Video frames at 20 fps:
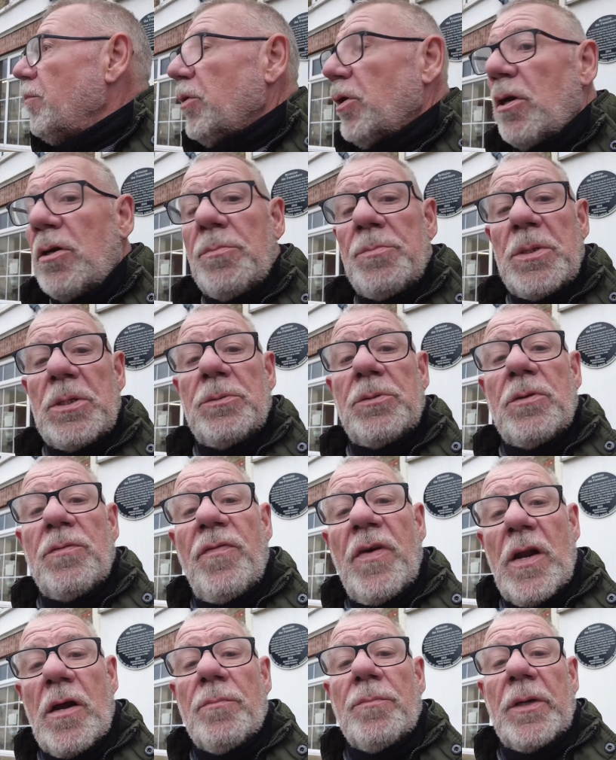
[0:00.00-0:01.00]

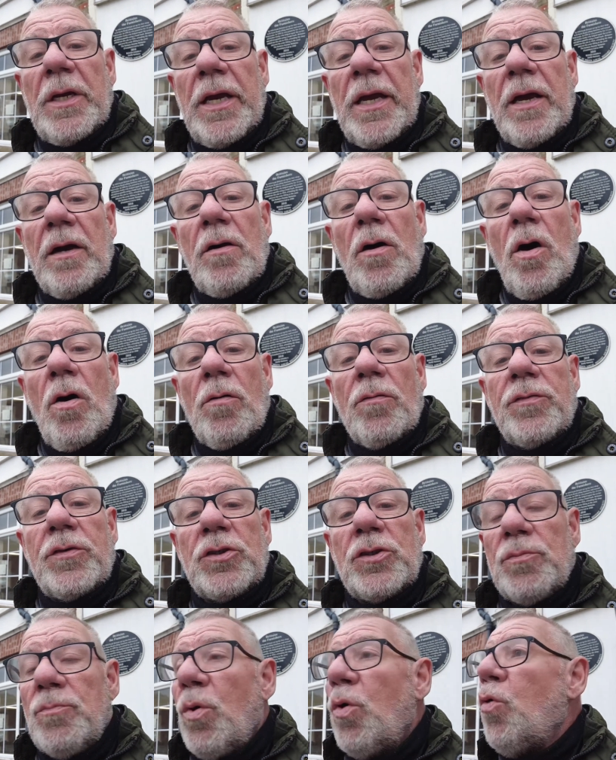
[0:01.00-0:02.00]
development here of
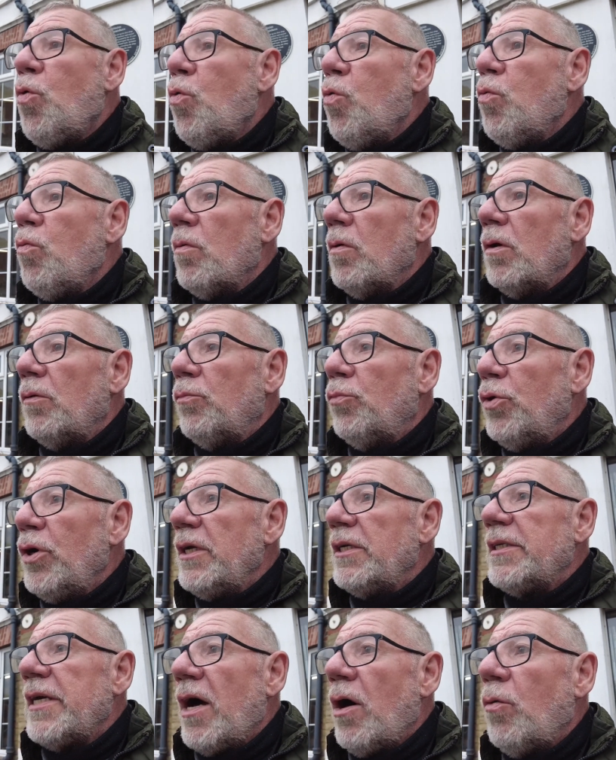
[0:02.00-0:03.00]
small
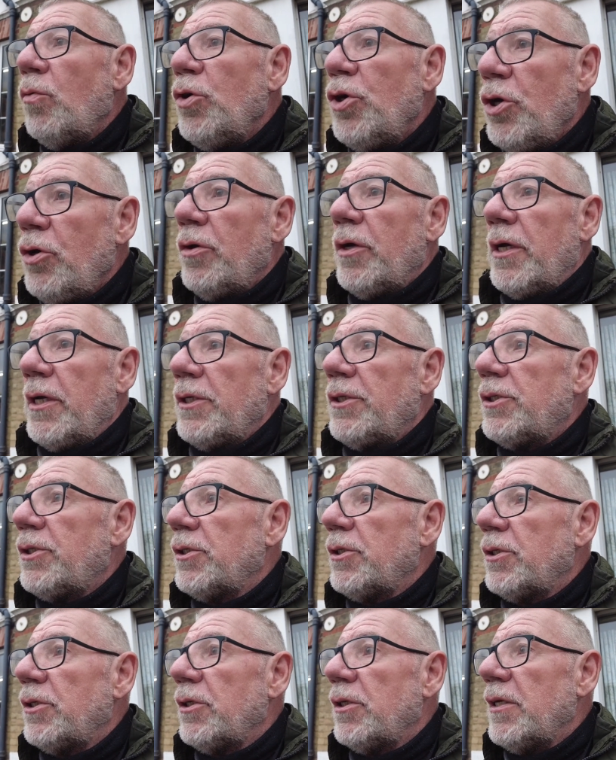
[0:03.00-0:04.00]
retail
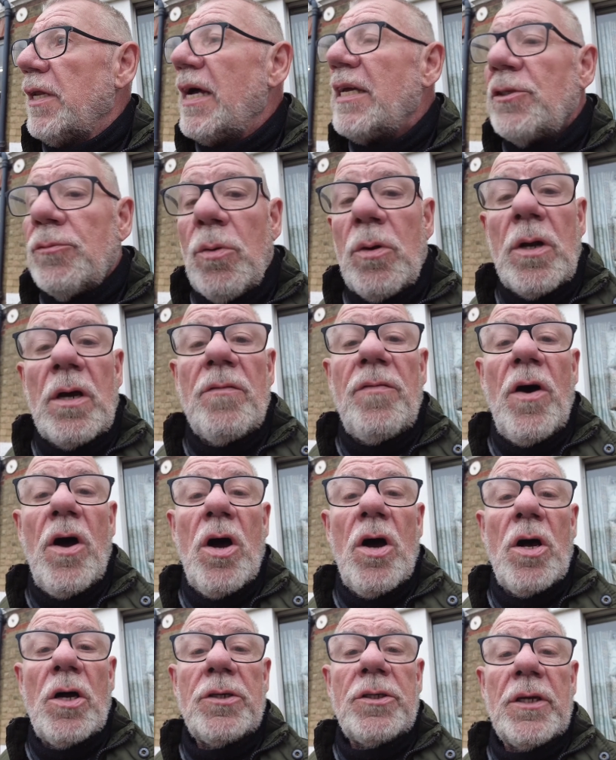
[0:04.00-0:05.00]
units. That's what I've
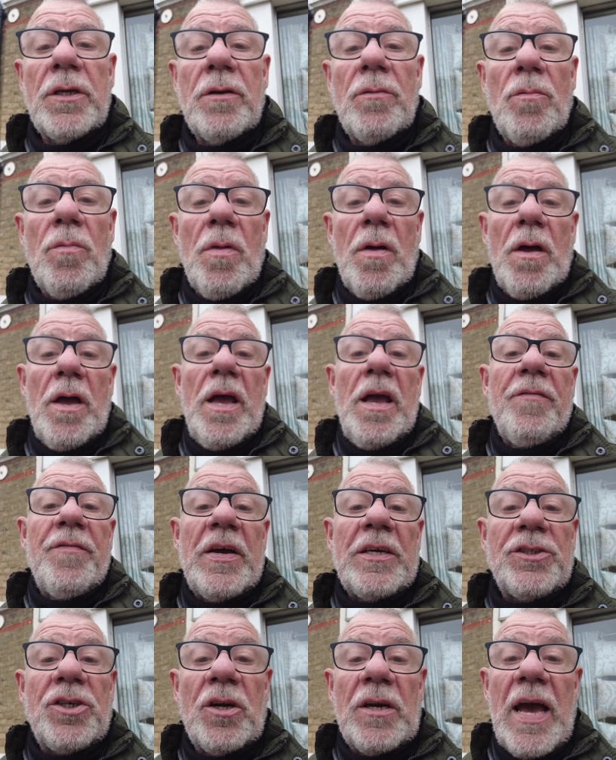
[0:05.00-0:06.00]
heard. If
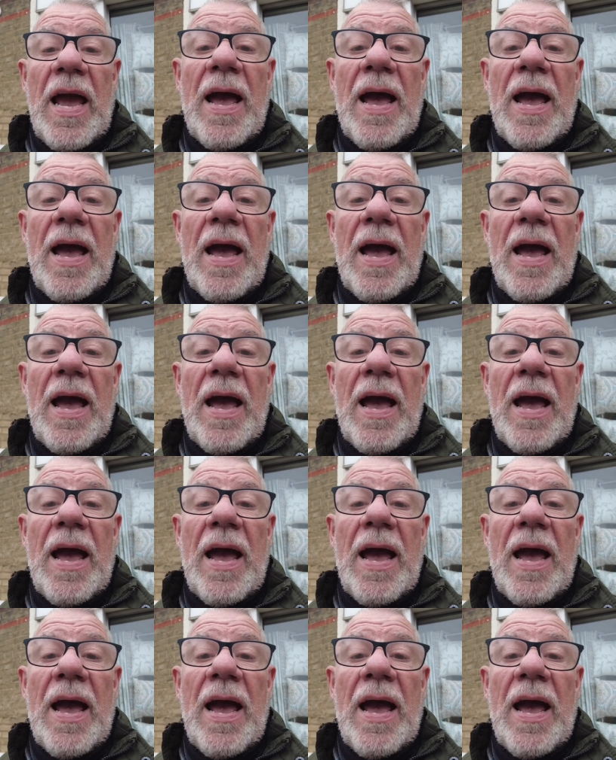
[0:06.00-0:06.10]
that's going to